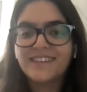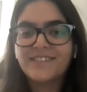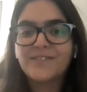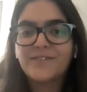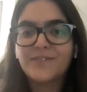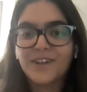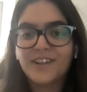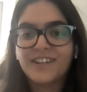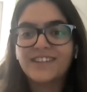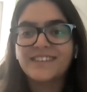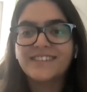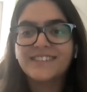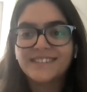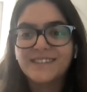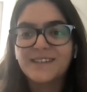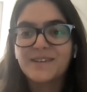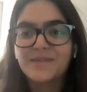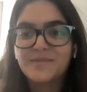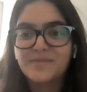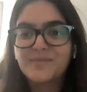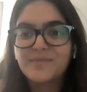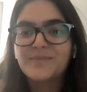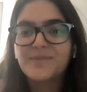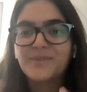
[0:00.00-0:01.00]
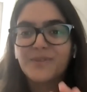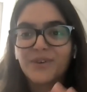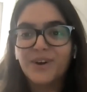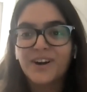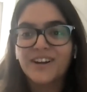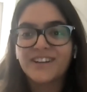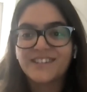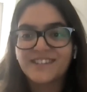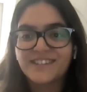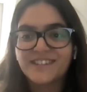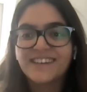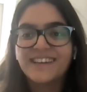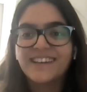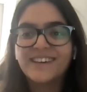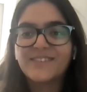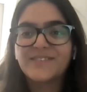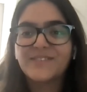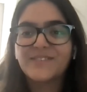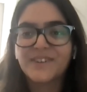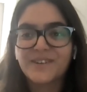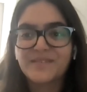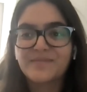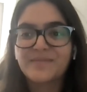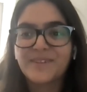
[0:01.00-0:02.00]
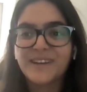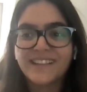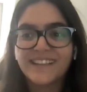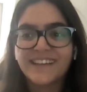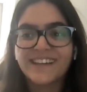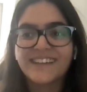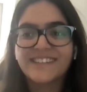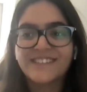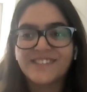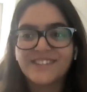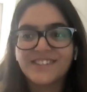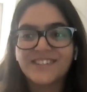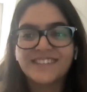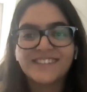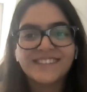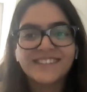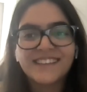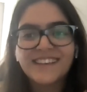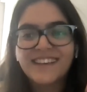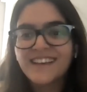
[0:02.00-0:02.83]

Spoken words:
fell asleep watching one of my lectures.